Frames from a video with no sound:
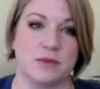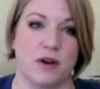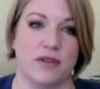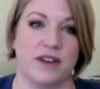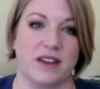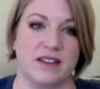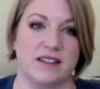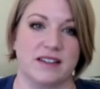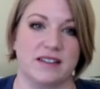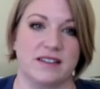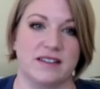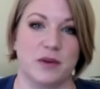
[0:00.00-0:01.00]
small things,
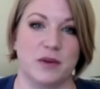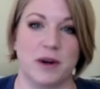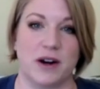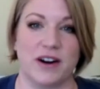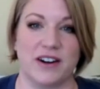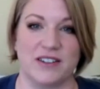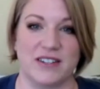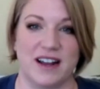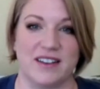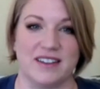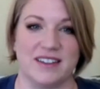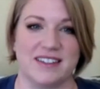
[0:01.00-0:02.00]
and you bury your
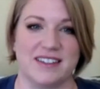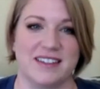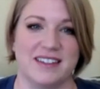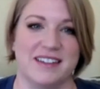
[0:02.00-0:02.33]
talents.